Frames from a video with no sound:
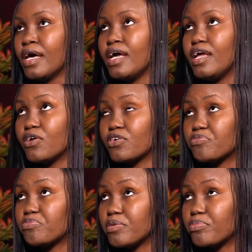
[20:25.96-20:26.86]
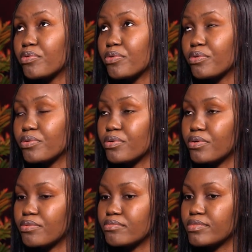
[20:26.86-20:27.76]
A lot of people,
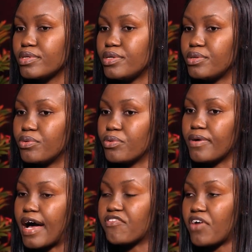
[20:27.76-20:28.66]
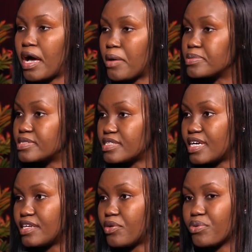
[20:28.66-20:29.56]
have apps
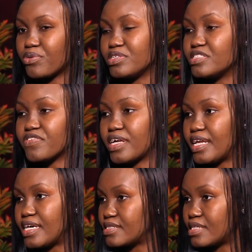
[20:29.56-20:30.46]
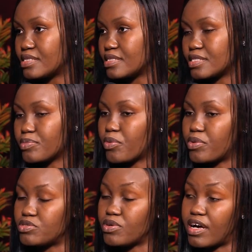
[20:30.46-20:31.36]
that they run on different licenses, but
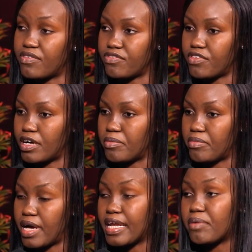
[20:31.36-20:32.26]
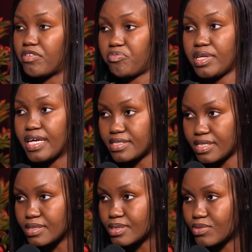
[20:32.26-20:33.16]
we do have an MFB
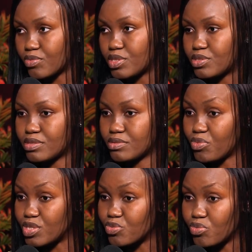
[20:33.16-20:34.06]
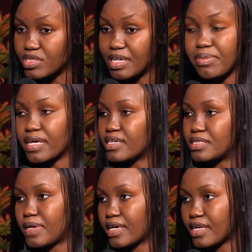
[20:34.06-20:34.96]
license, which and banking
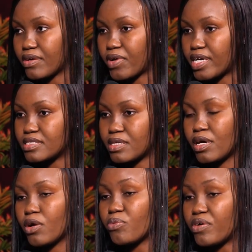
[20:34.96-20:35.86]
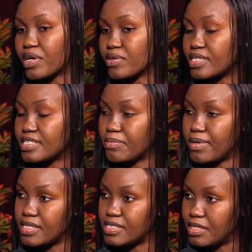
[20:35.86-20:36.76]
is banking, right? We're regulated
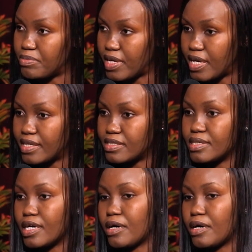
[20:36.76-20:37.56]
by CBN,